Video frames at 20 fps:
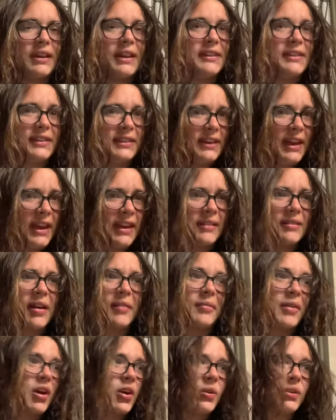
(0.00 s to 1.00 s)
It's night. I'm
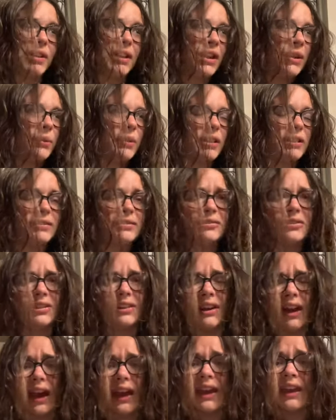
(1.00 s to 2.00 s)
not going anywhere
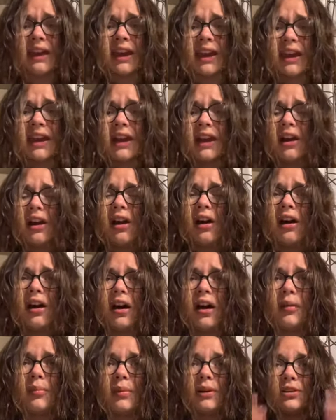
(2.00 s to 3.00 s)
tonight.
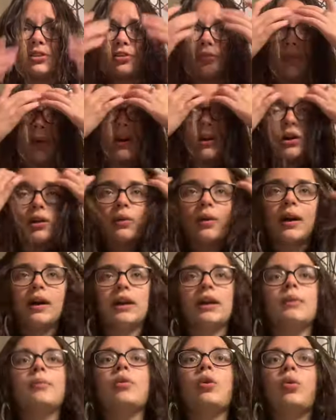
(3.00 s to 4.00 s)
Um, but tomorrow I
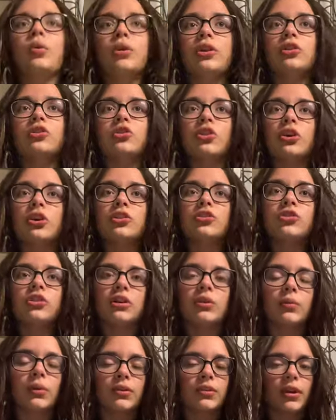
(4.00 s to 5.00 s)
am going to church,
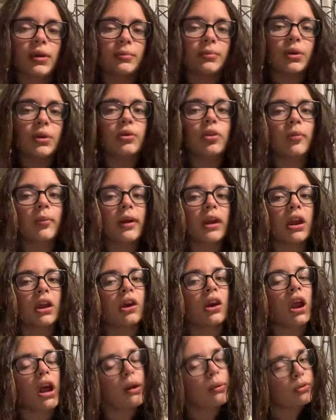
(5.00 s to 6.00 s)
and once I'm done with my
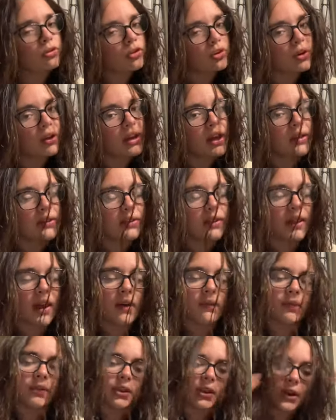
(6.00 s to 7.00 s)
hair, I will show you guys the
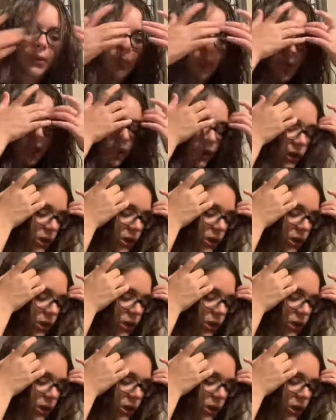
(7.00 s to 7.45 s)
outfit that I'm wearing.